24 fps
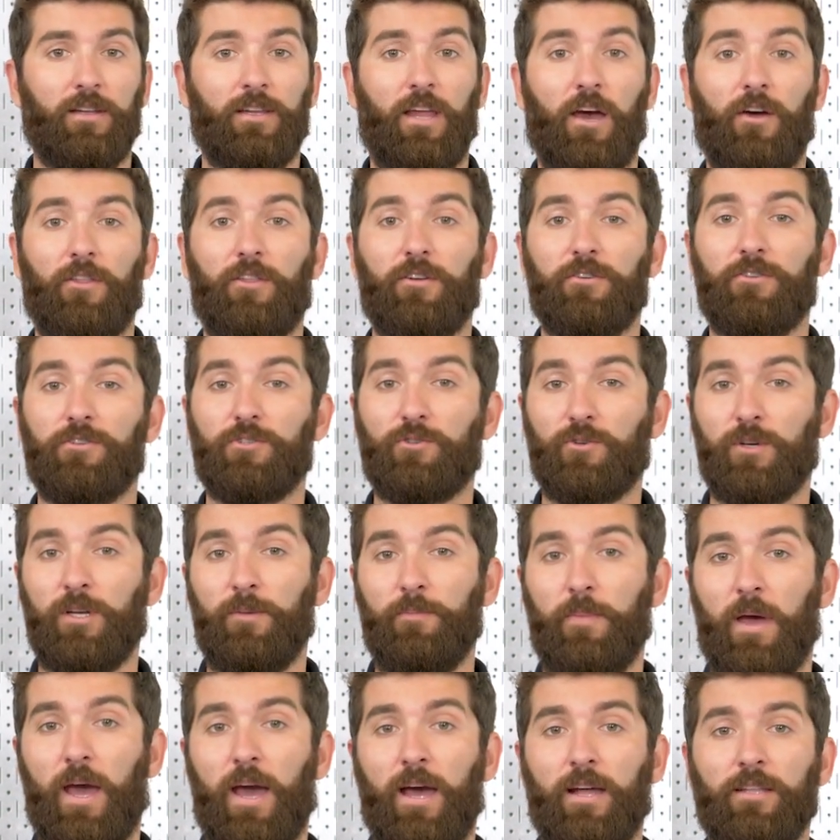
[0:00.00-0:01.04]
Now their
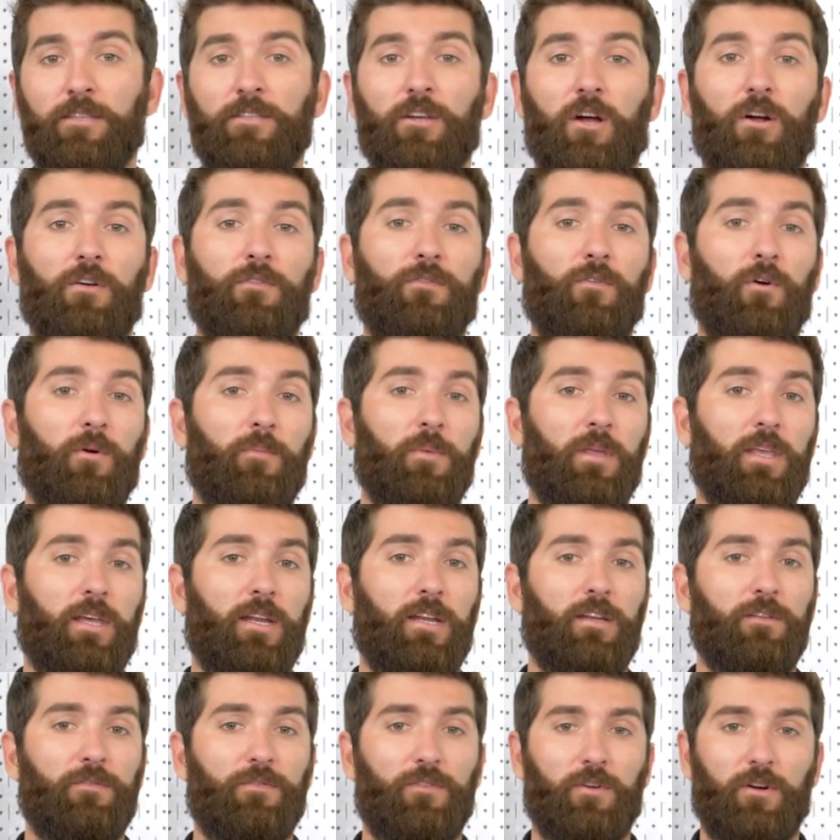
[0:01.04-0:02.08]
street pads are
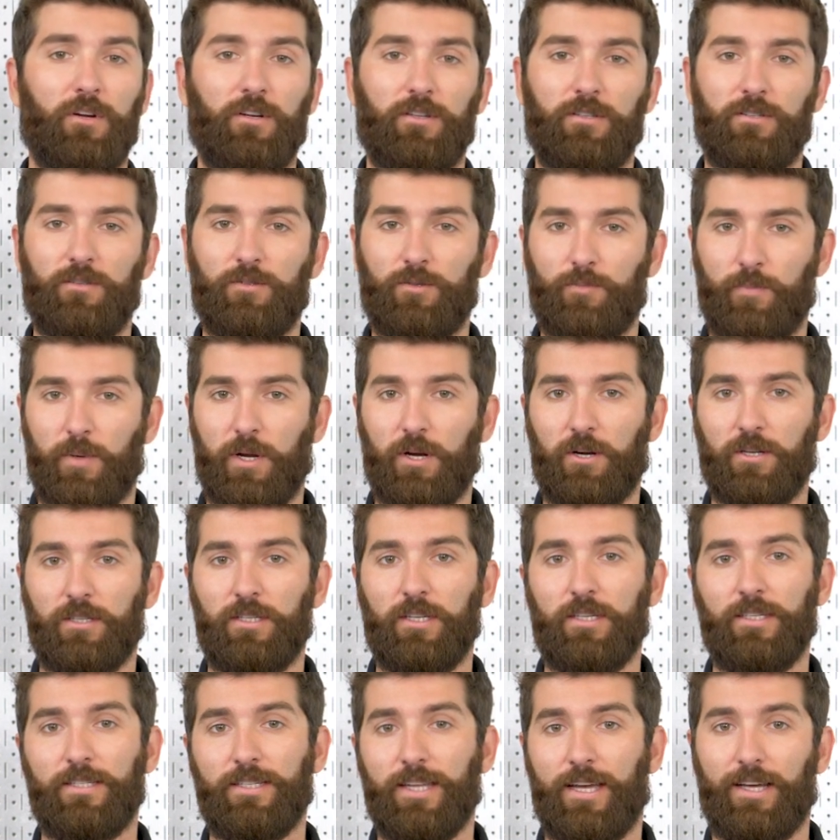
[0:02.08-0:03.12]
formulated for a
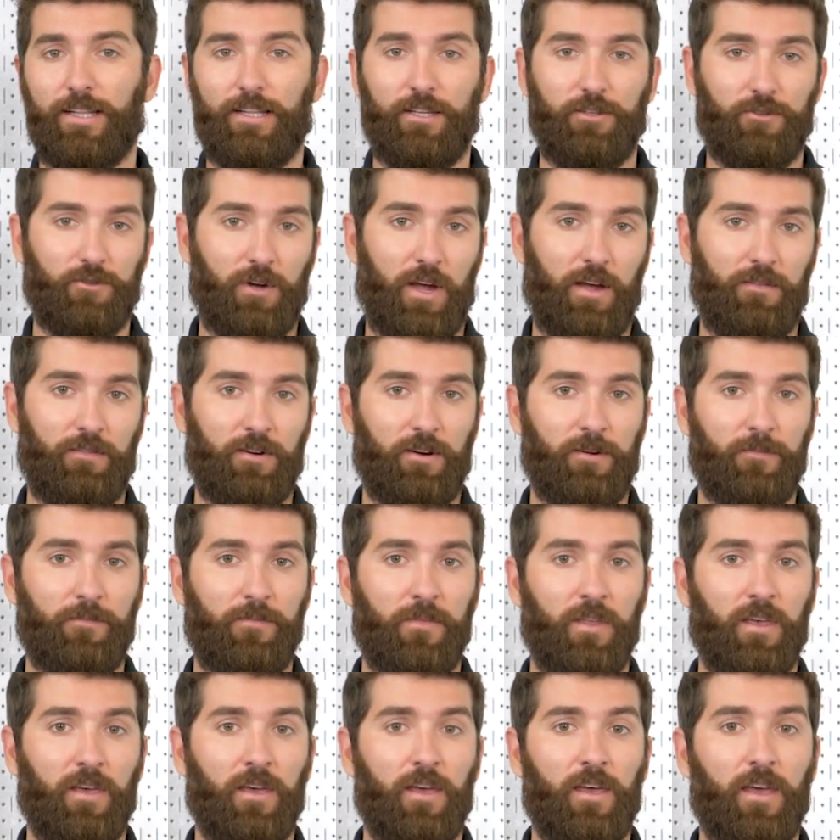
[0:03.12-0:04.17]
spirited daily driver,
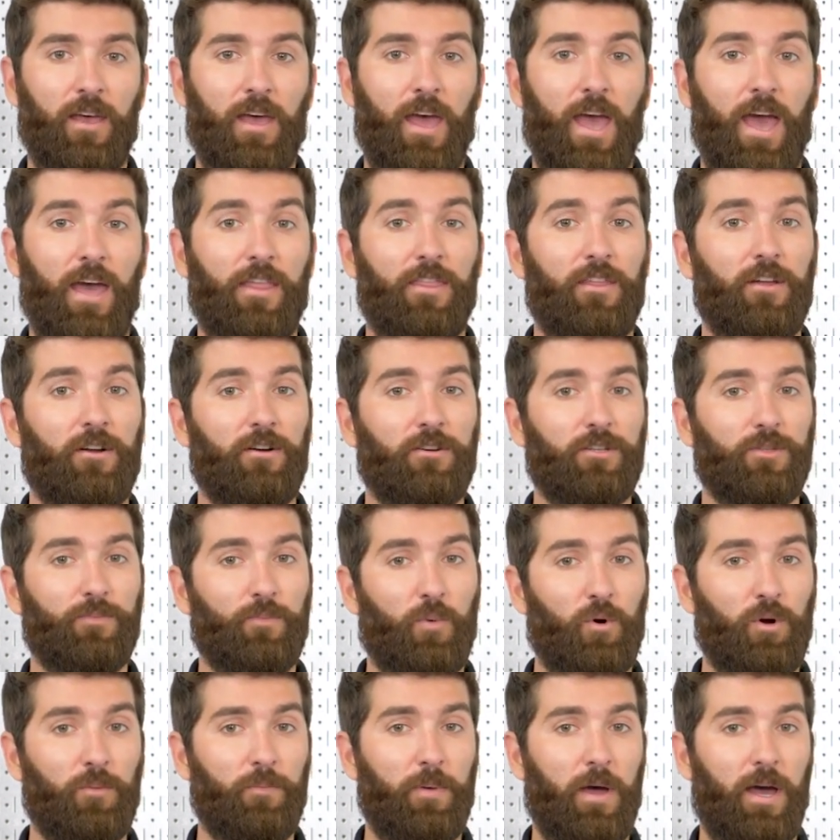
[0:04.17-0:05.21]
and their
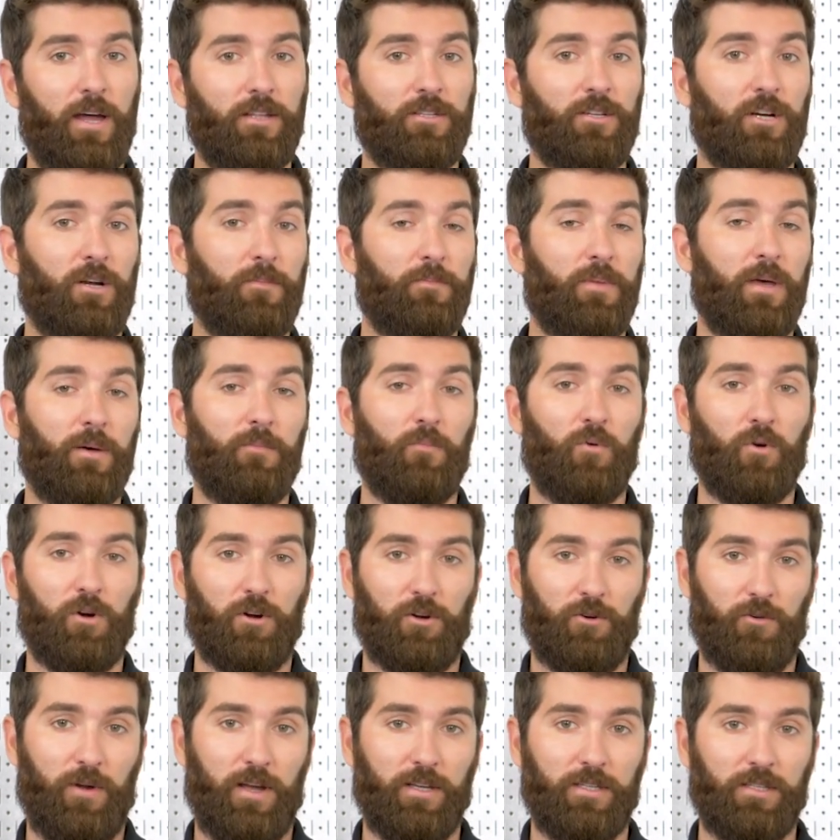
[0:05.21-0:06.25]
sport pads are a bit more
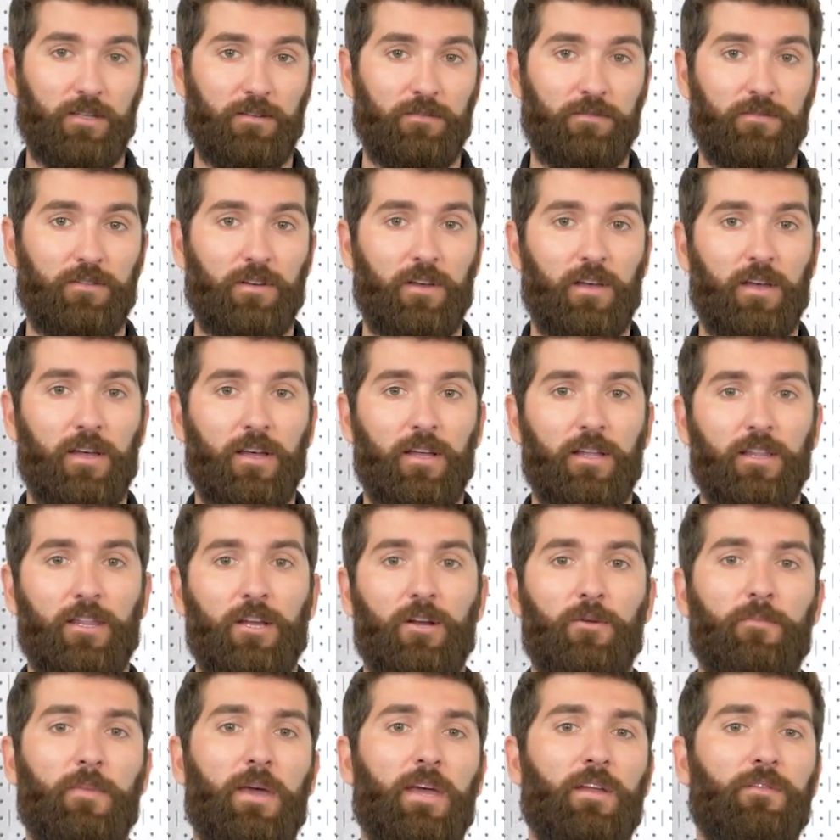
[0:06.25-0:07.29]
aggressive.
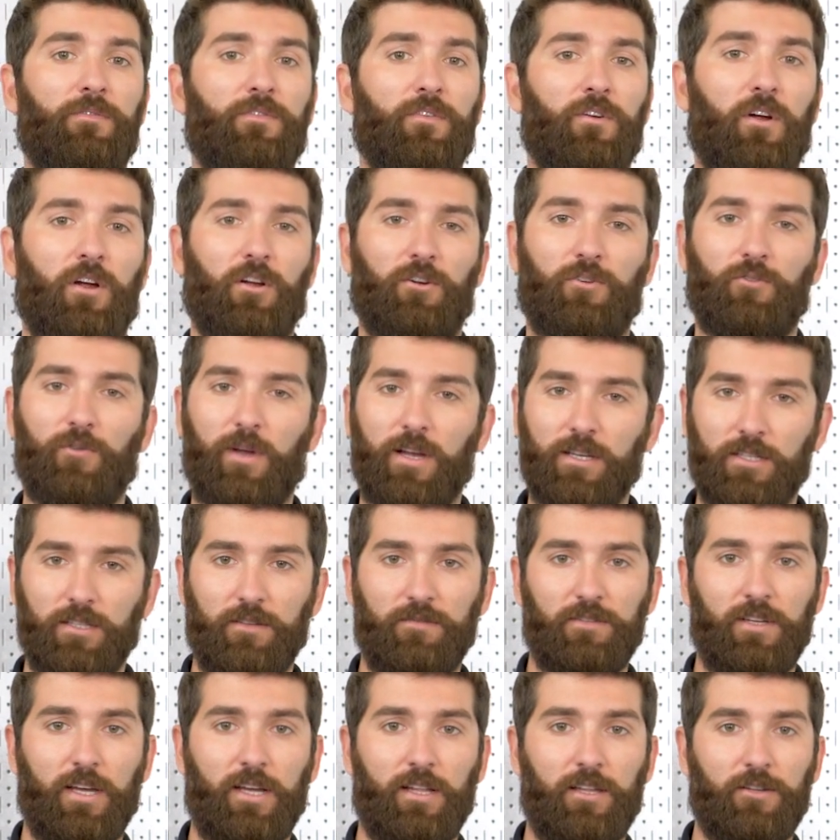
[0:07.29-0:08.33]
They're made for
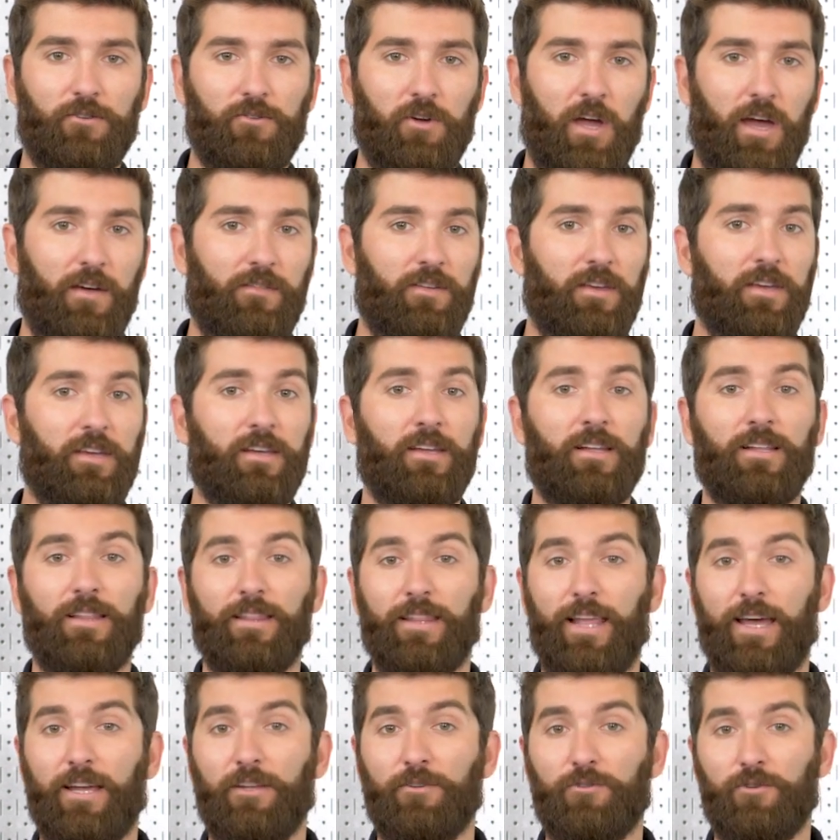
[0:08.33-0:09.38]
aggressive daily driving,
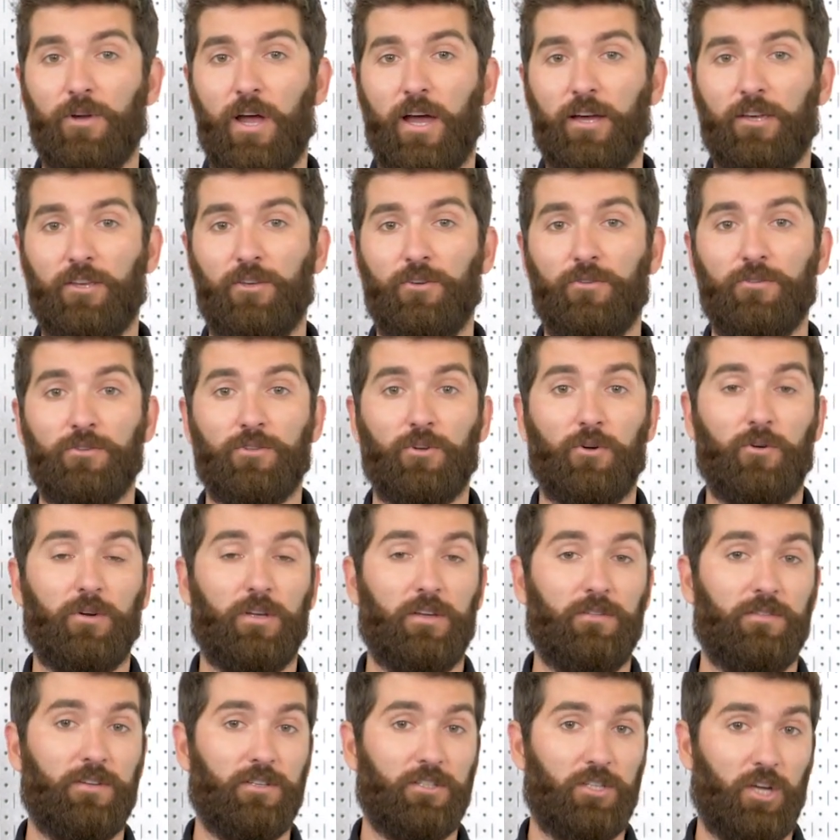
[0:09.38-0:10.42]
light track use, or
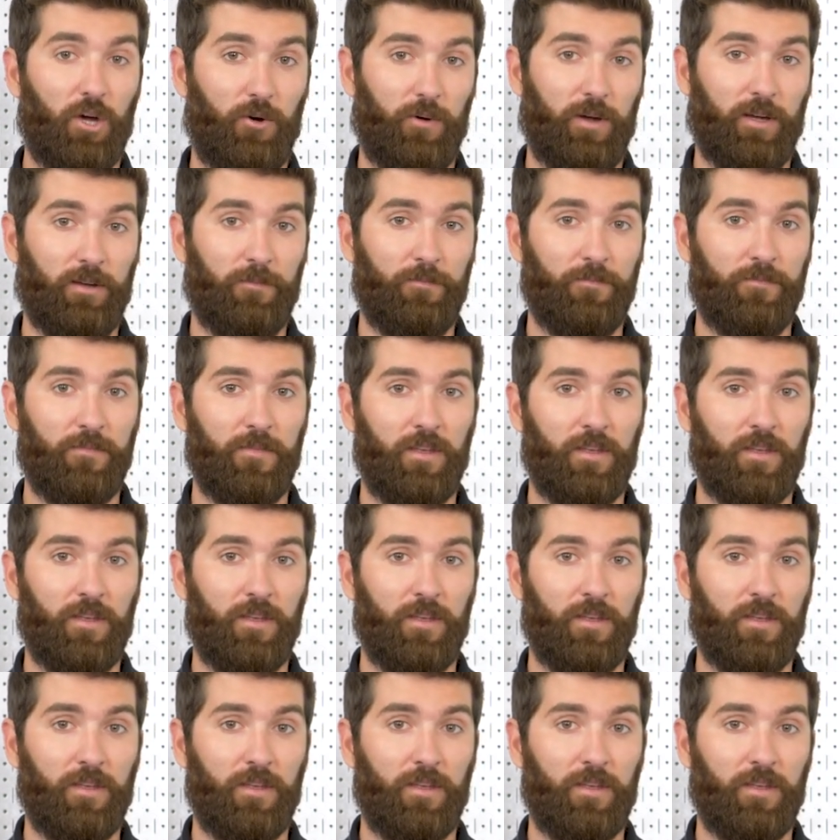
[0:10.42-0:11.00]
even towing.